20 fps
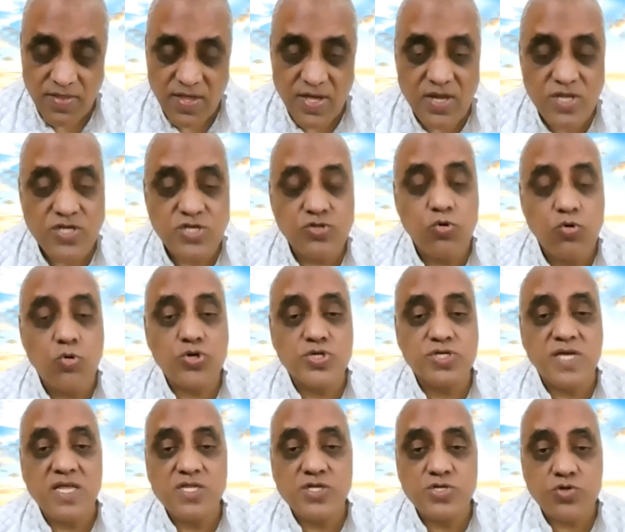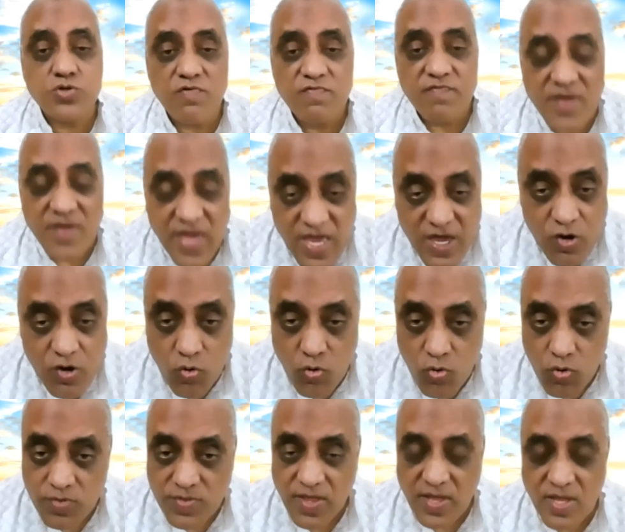There is no sense of
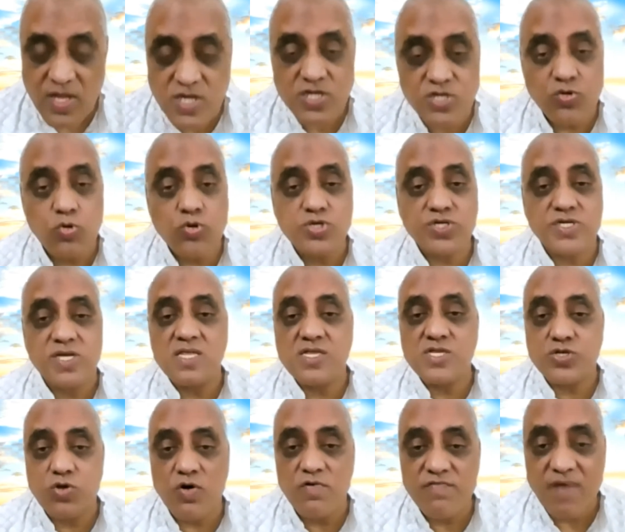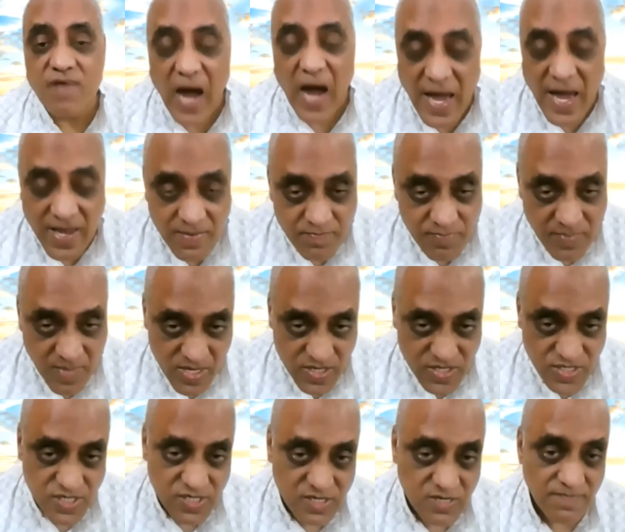ego. There is no sense of I
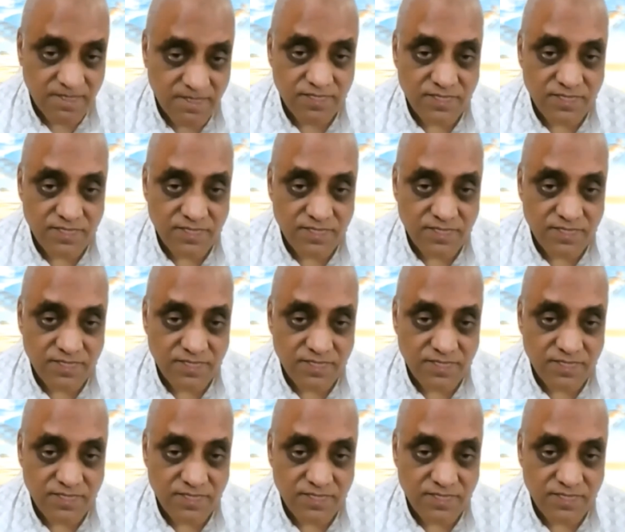amness.